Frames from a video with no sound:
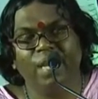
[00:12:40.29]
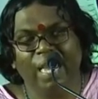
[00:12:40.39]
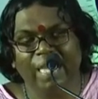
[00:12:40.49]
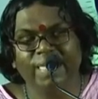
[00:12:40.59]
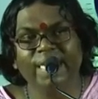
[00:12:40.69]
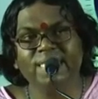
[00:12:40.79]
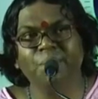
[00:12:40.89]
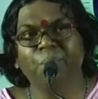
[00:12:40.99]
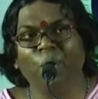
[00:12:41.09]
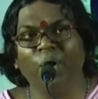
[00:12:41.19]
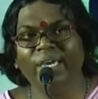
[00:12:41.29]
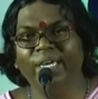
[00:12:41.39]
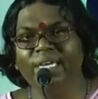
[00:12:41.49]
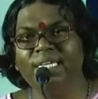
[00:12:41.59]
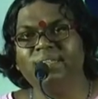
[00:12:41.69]
And he is a boy,
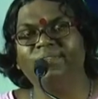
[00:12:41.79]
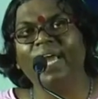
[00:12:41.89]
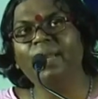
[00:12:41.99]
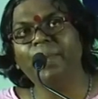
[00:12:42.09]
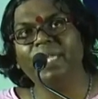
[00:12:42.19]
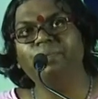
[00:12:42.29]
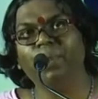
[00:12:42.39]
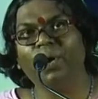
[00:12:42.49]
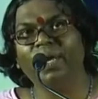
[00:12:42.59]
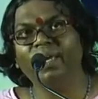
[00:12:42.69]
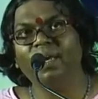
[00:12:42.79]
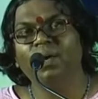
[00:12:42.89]
he is a well-built boy